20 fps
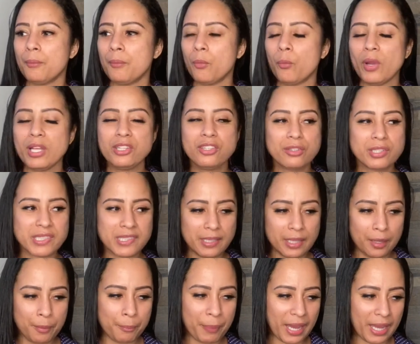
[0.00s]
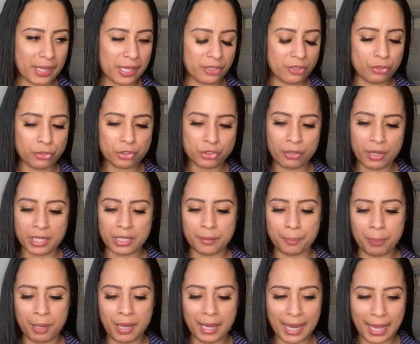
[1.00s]
when you're sitting back and you're trying to
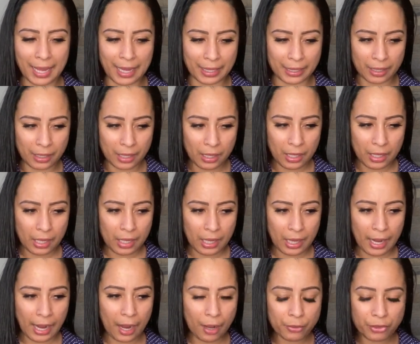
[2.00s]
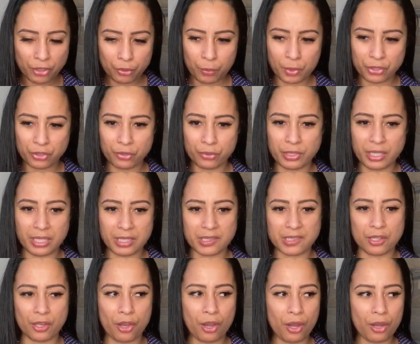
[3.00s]
plan how you want your year
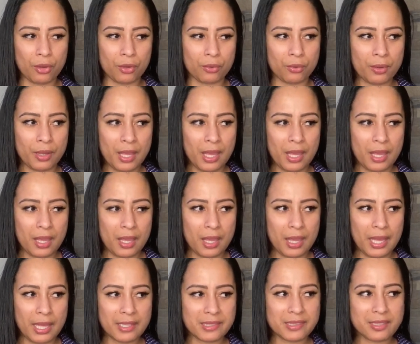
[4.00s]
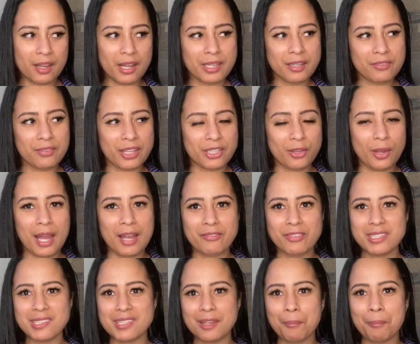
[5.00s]
to go, it's kind of like you're
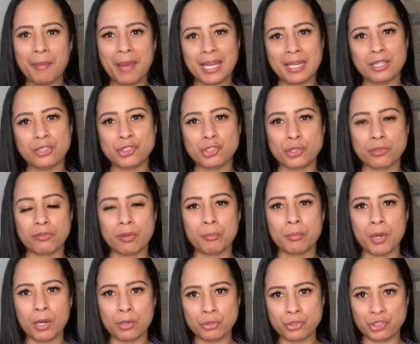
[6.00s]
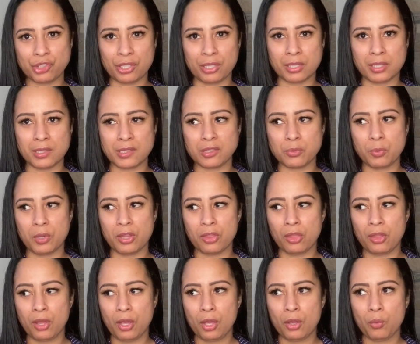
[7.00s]
having to manage your emotions with
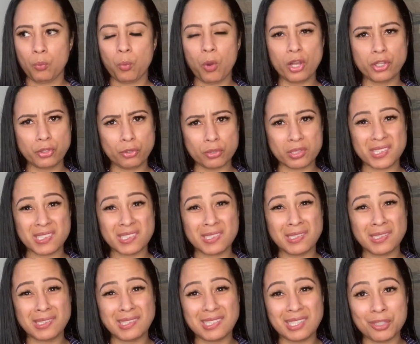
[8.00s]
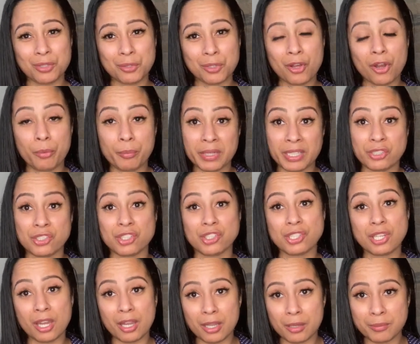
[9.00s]
what you're still coming to
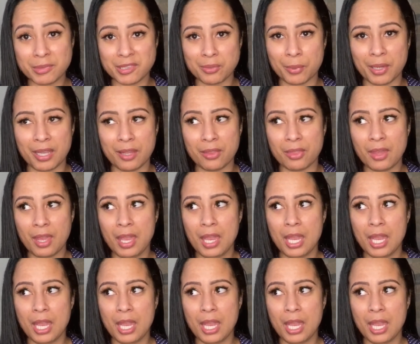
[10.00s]
terms with.